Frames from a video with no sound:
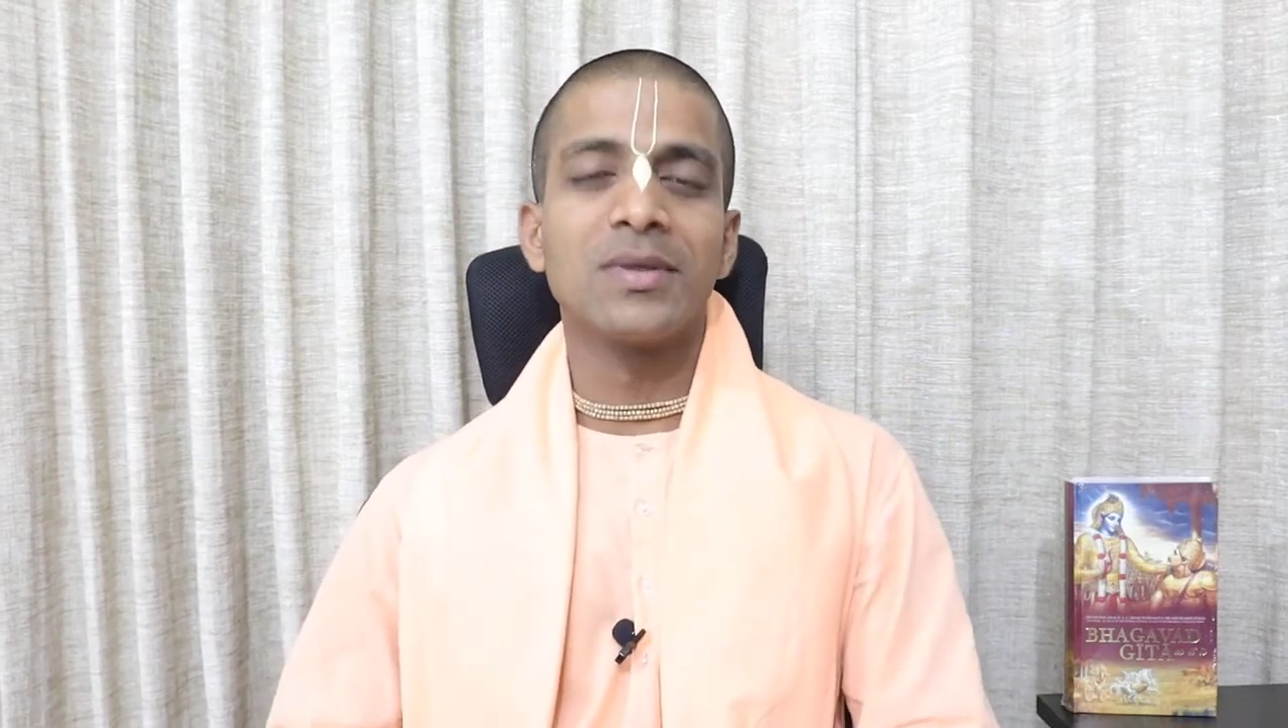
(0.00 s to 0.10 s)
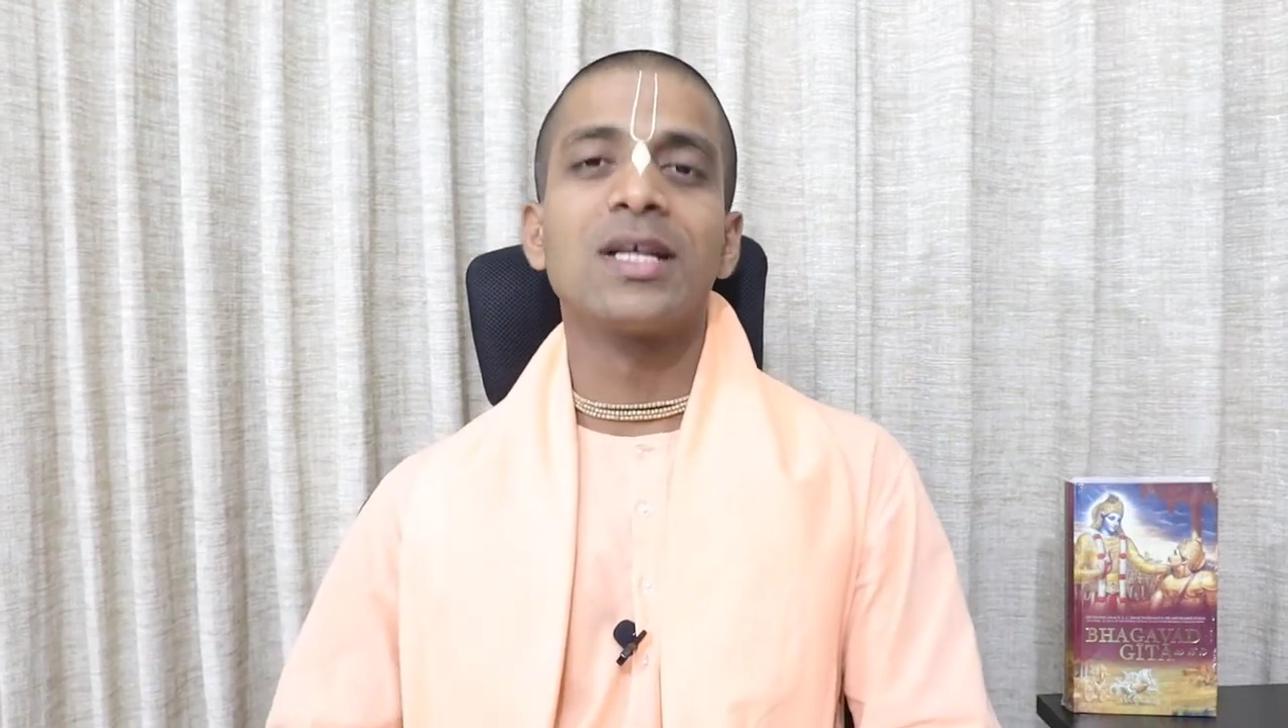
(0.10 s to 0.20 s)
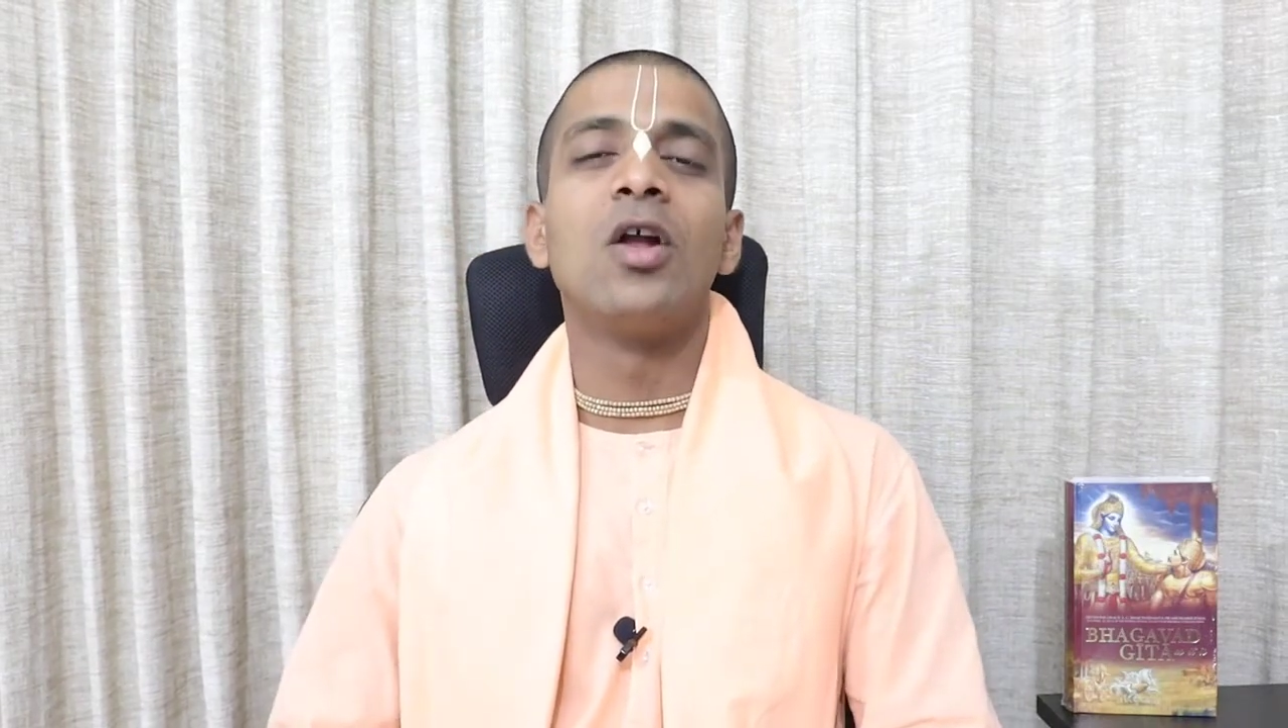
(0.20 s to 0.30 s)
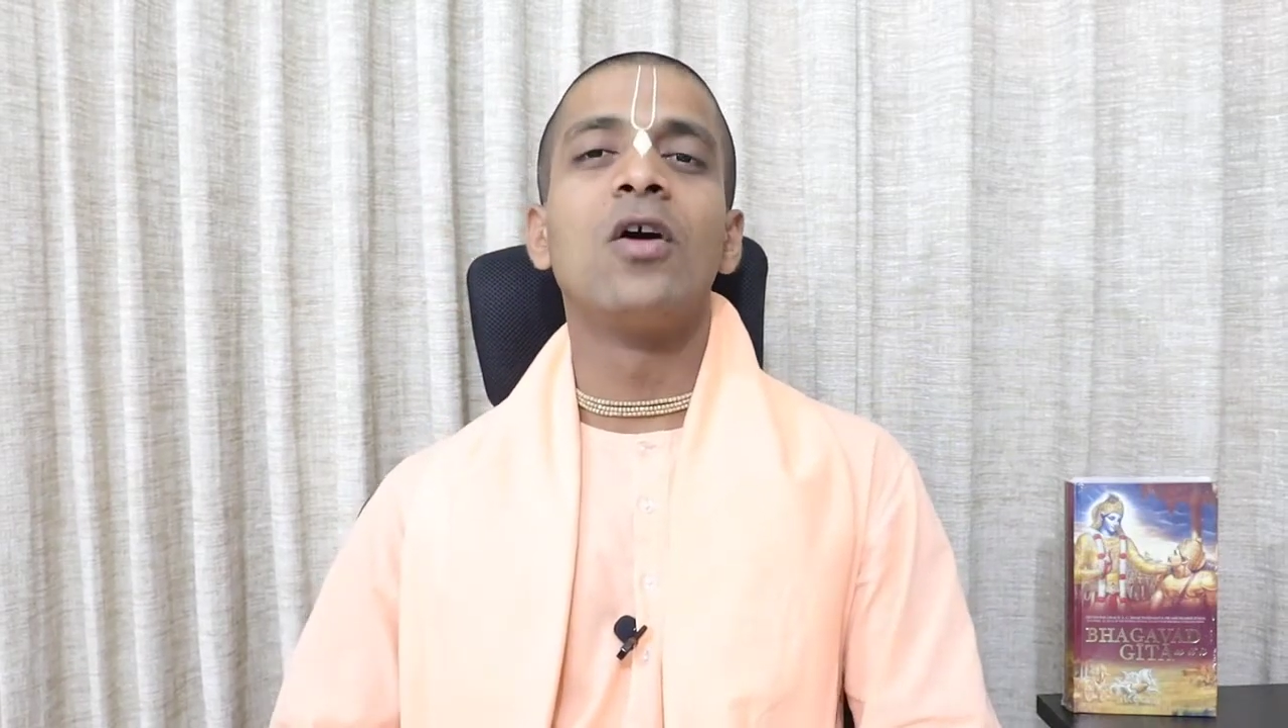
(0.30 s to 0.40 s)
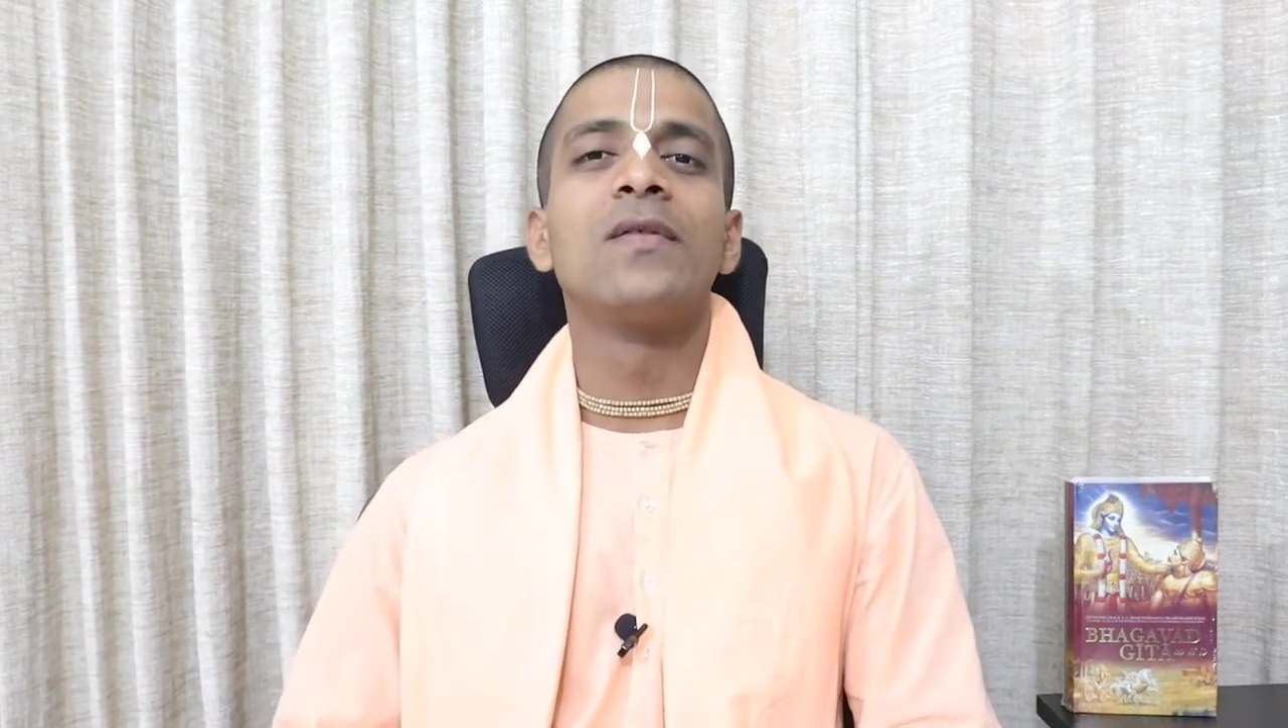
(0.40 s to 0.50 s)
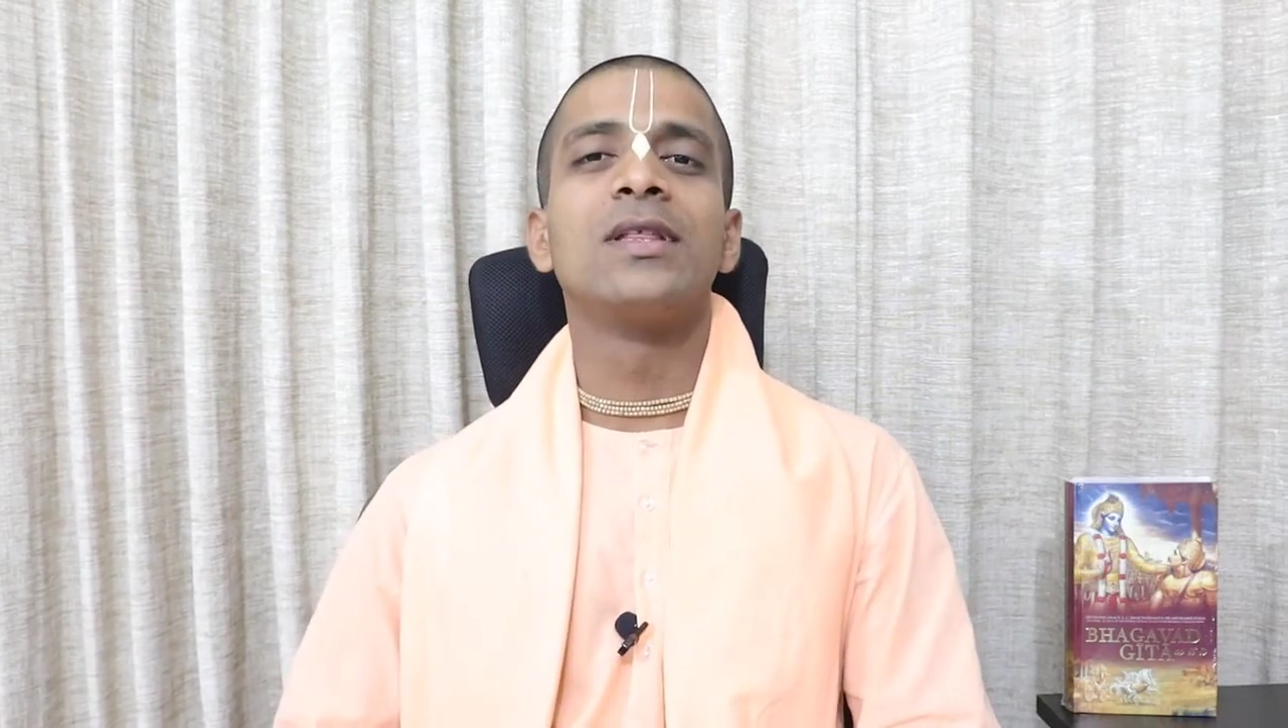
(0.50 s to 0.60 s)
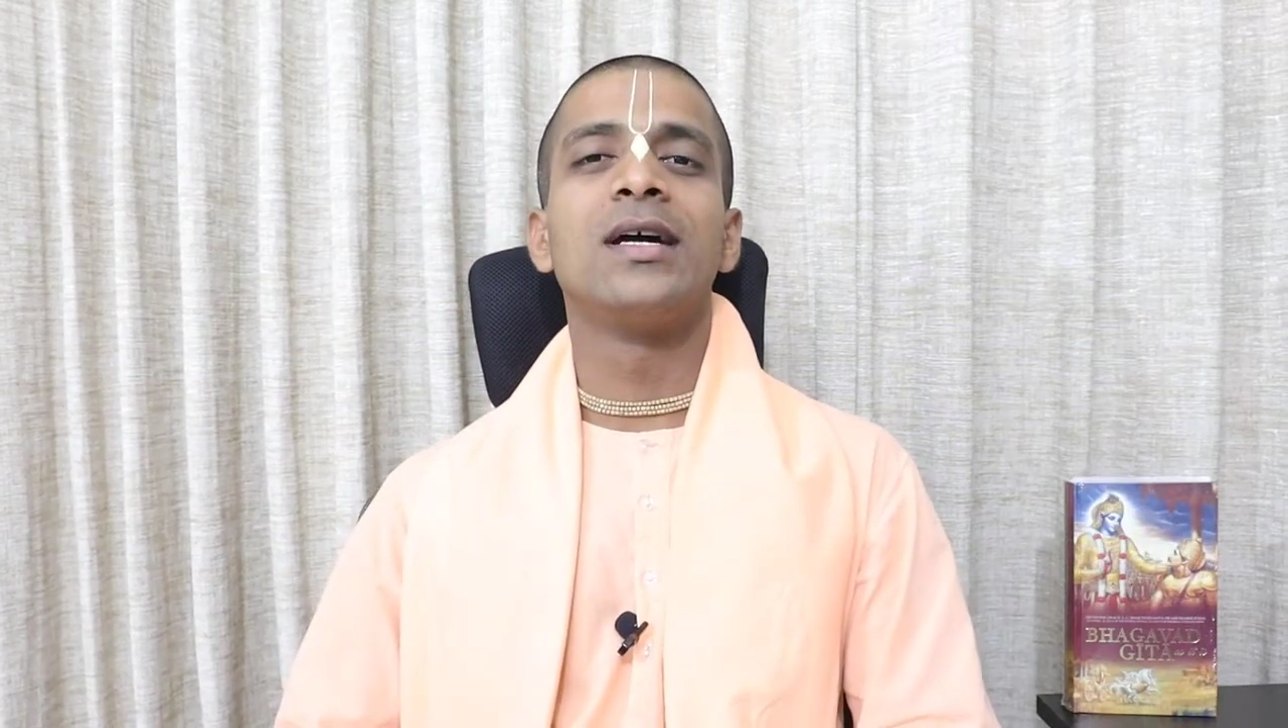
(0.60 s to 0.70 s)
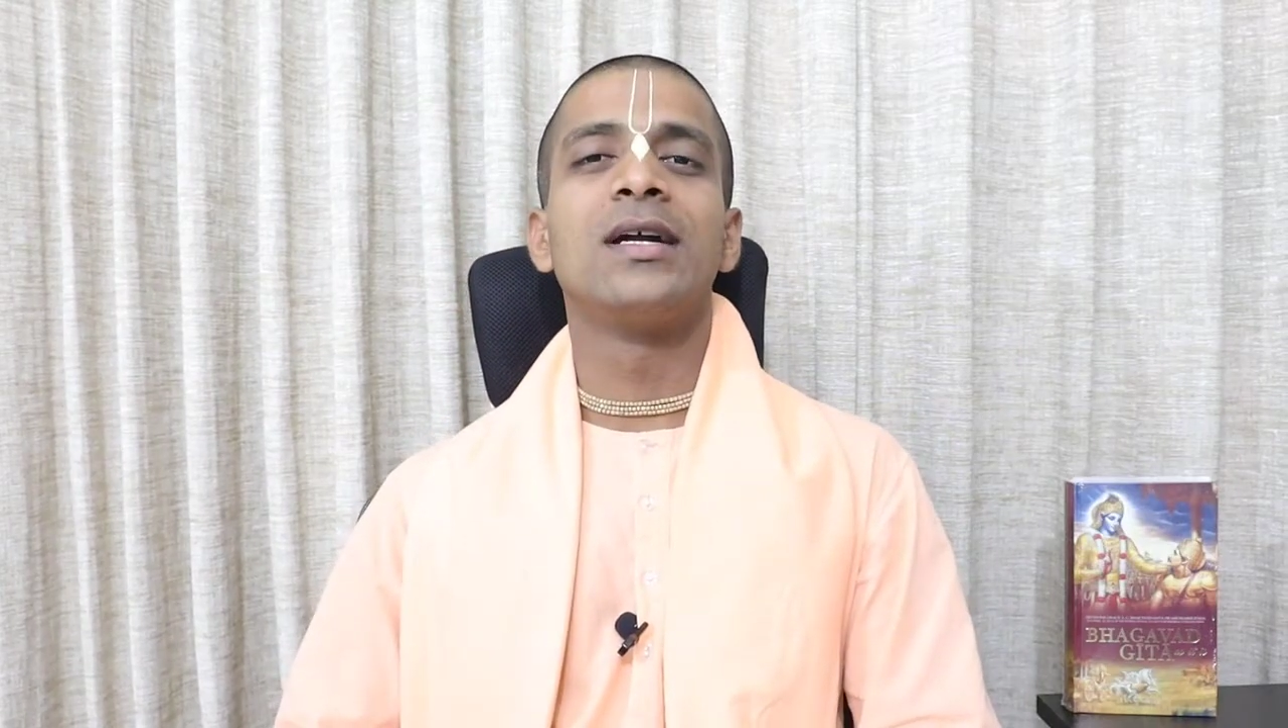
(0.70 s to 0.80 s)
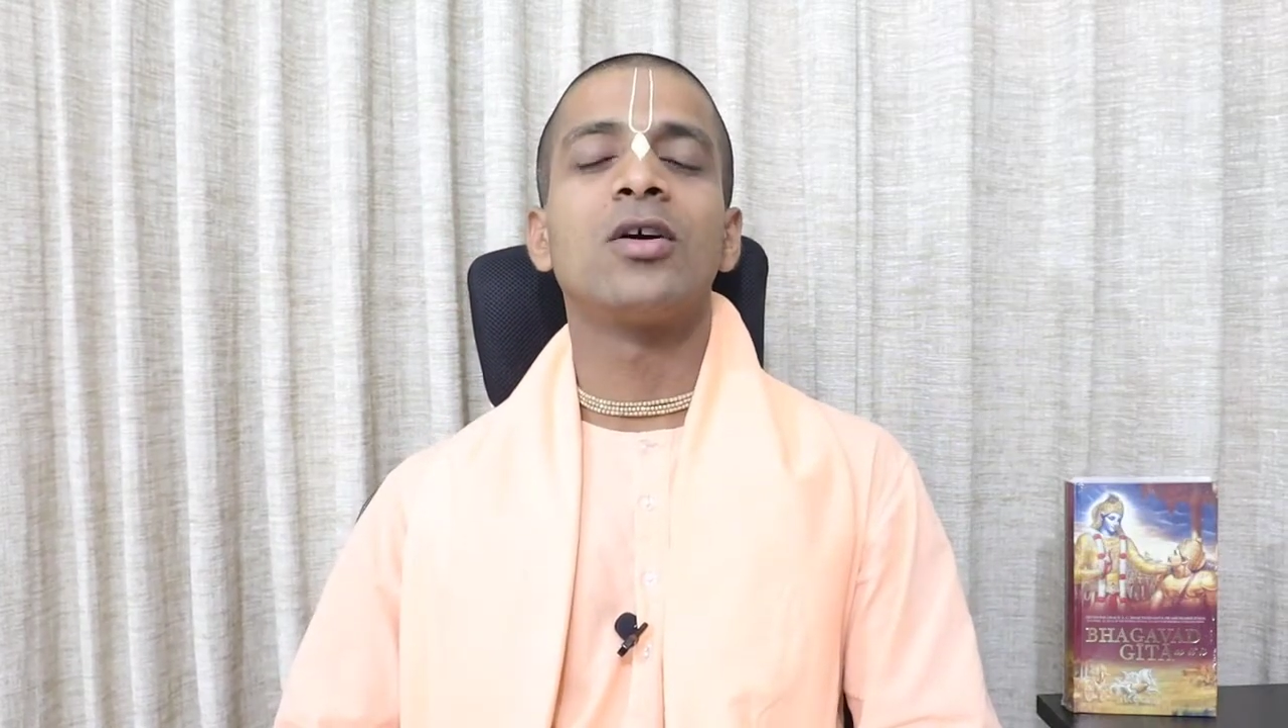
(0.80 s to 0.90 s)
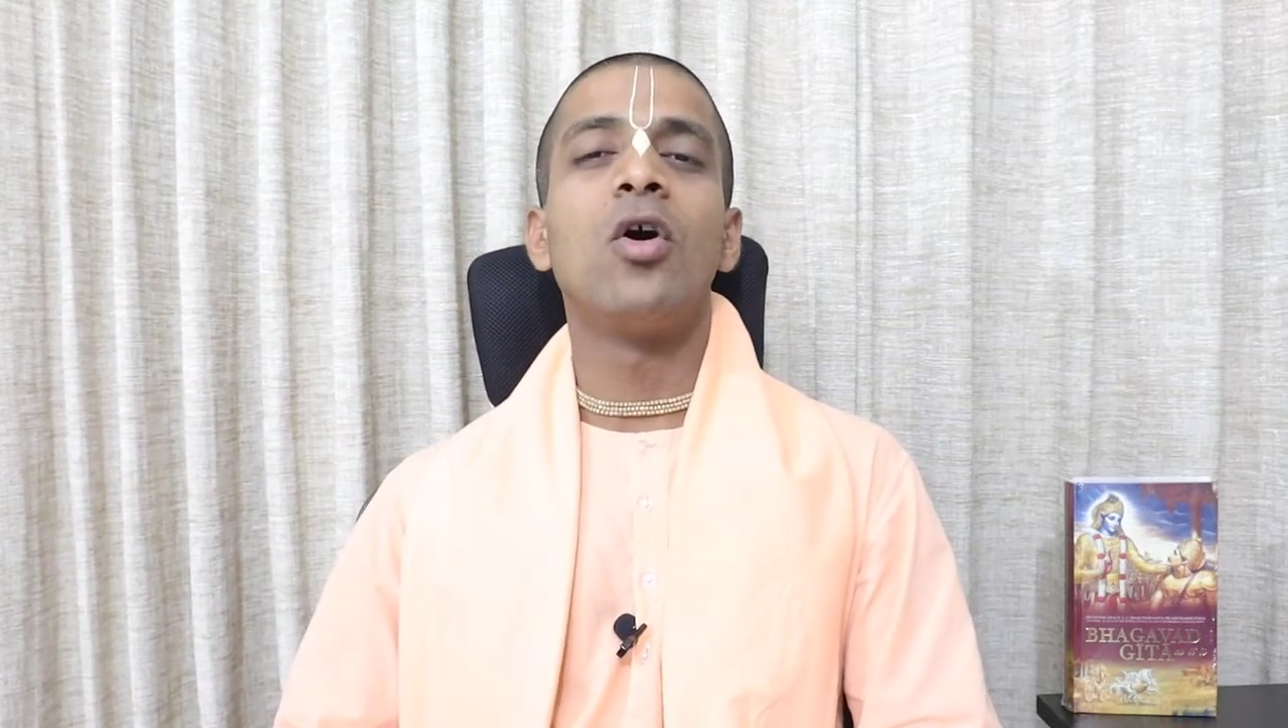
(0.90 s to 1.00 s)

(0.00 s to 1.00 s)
but along with that,